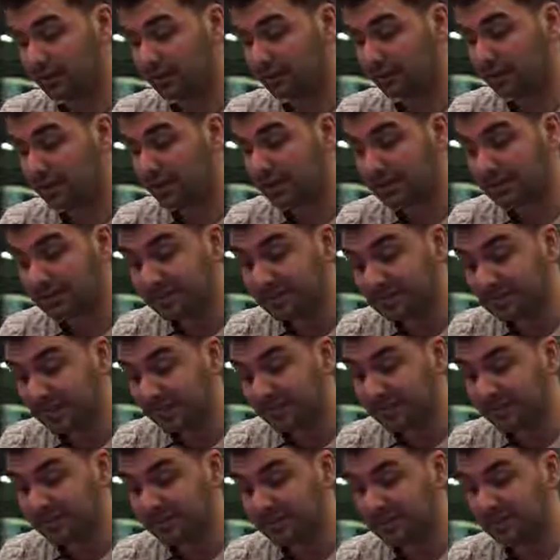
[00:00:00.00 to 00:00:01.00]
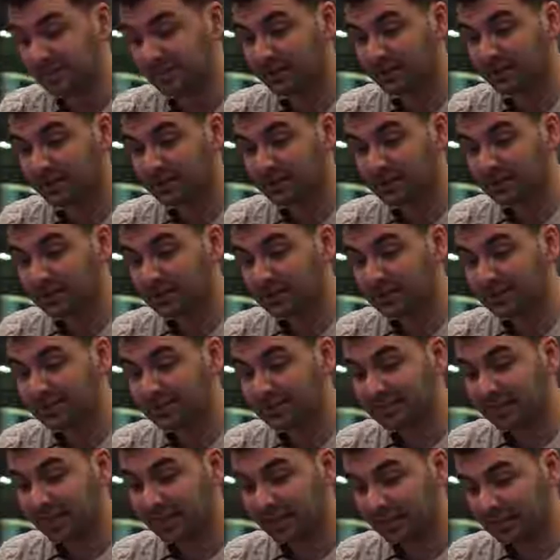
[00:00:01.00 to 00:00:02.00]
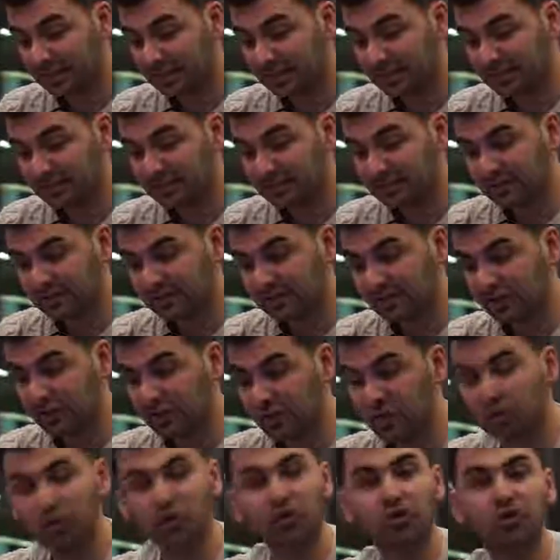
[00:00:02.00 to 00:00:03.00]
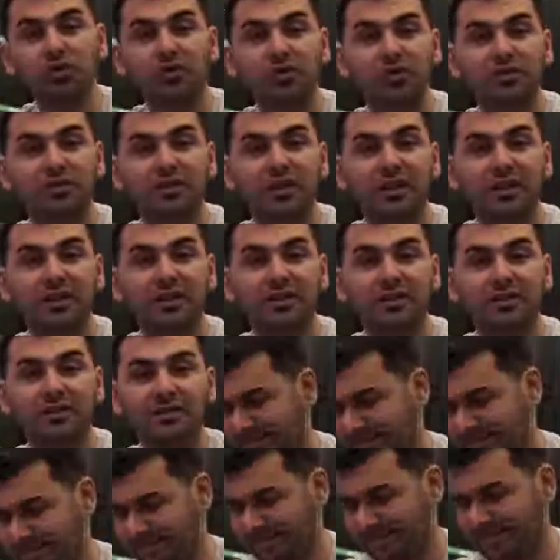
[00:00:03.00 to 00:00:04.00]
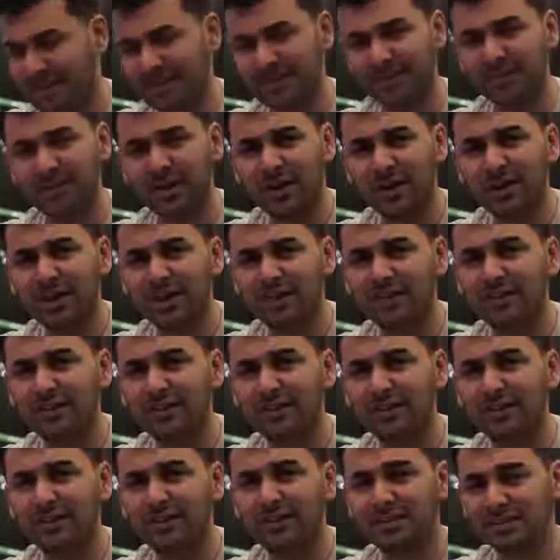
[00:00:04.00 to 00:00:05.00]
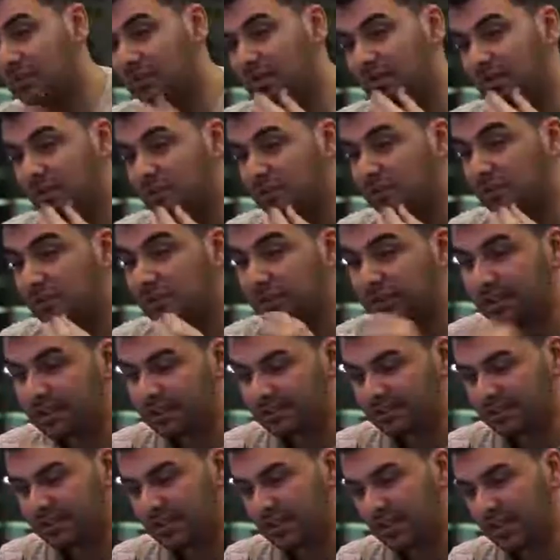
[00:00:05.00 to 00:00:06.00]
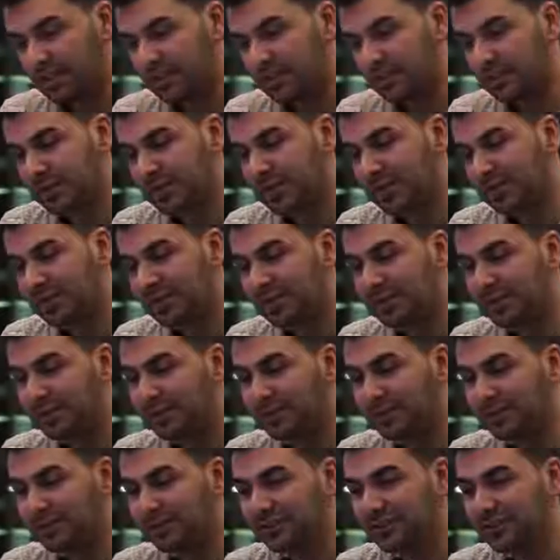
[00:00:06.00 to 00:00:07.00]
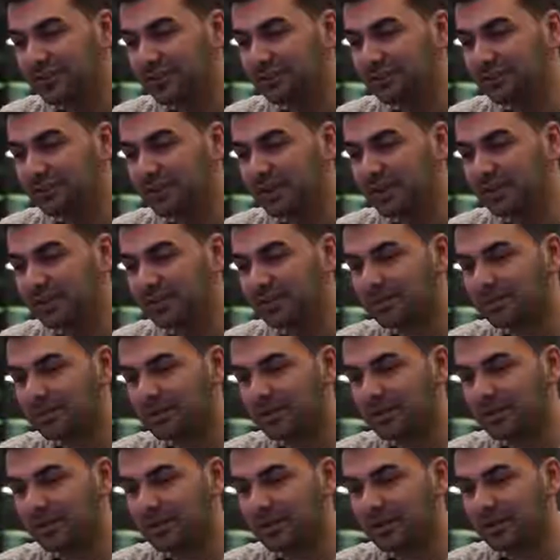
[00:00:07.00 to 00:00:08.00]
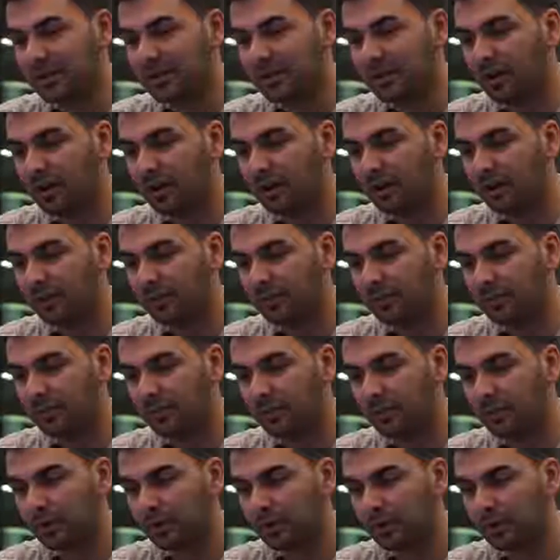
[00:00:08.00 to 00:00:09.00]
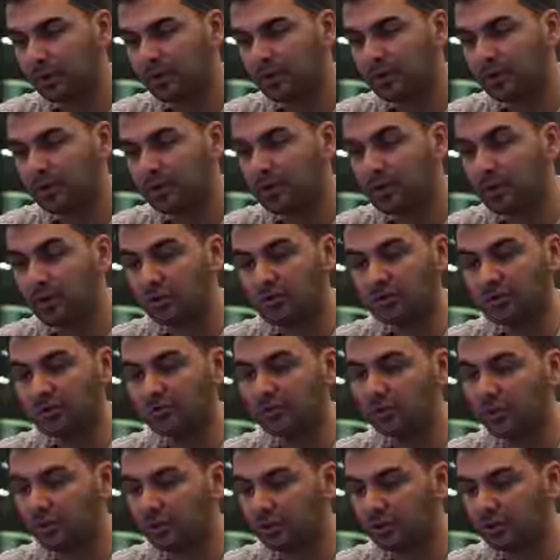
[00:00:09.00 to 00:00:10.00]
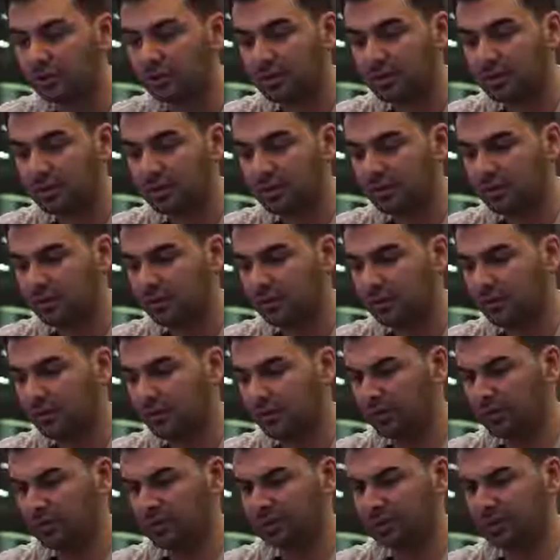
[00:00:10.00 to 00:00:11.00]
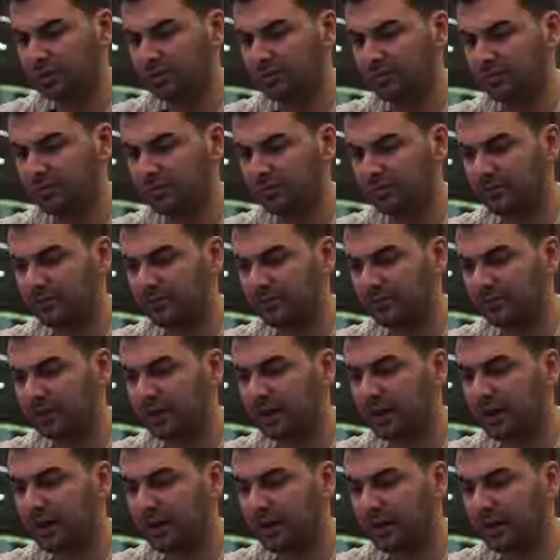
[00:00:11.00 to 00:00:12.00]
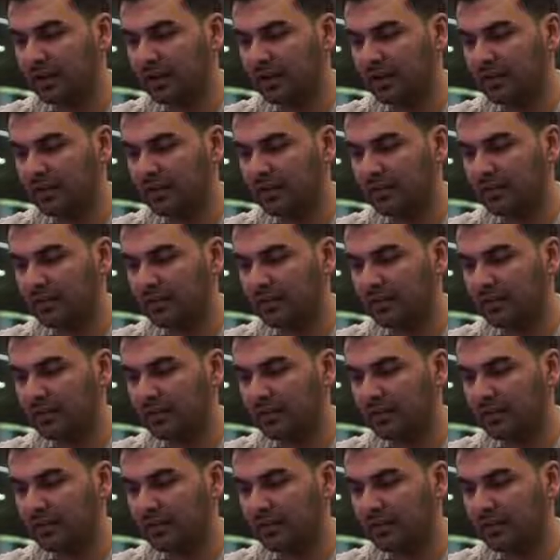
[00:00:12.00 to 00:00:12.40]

business idea, Saygin's YouTube channel. That's my idea. So this guy is claiming to build a hoverboard, a ghost board, which can fly